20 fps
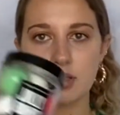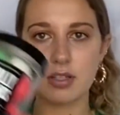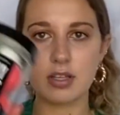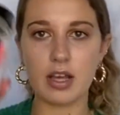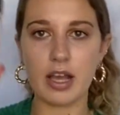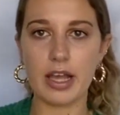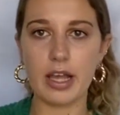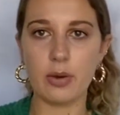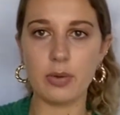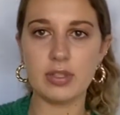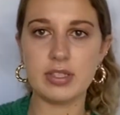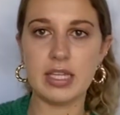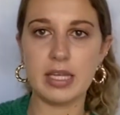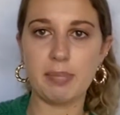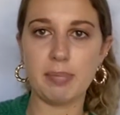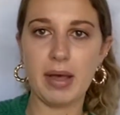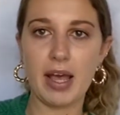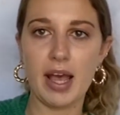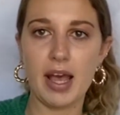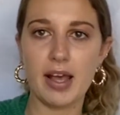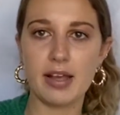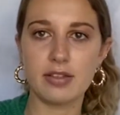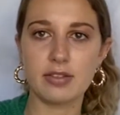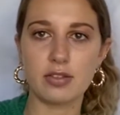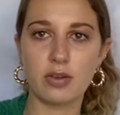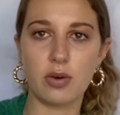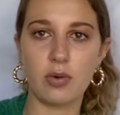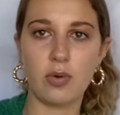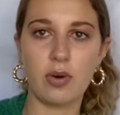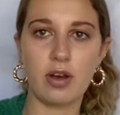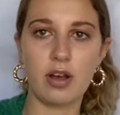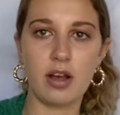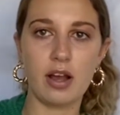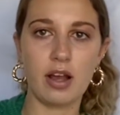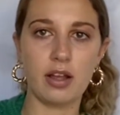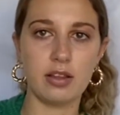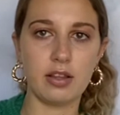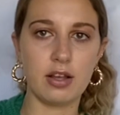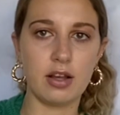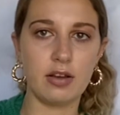I always take baths, so I
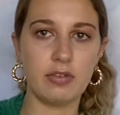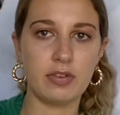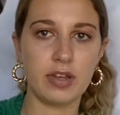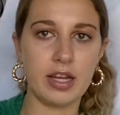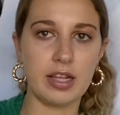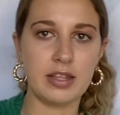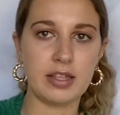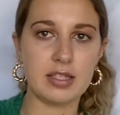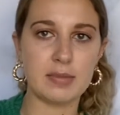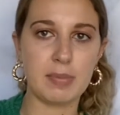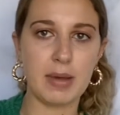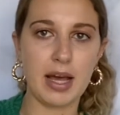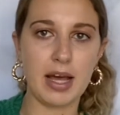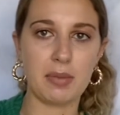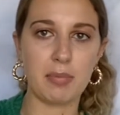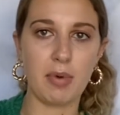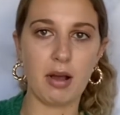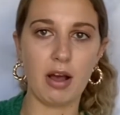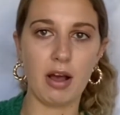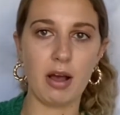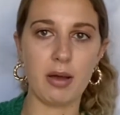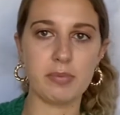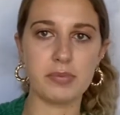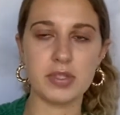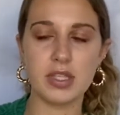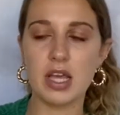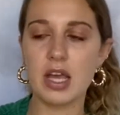love getting these bath bombs.